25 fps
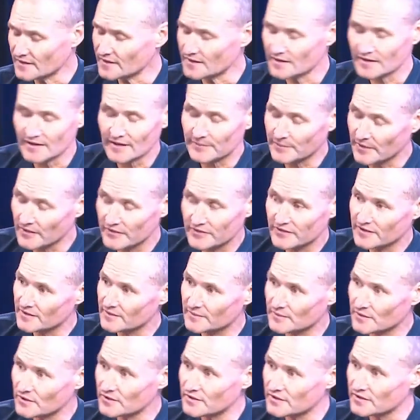They both
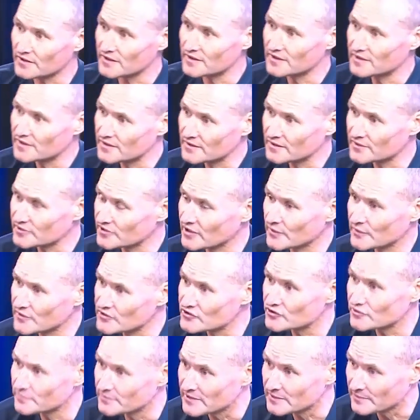didn't work, so we
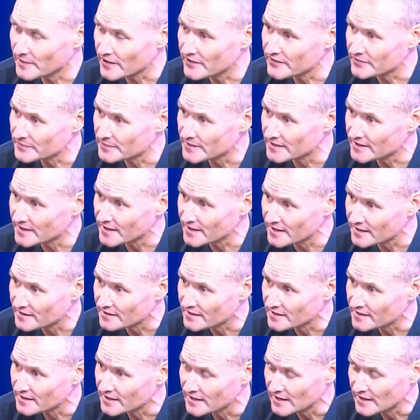should both be dead.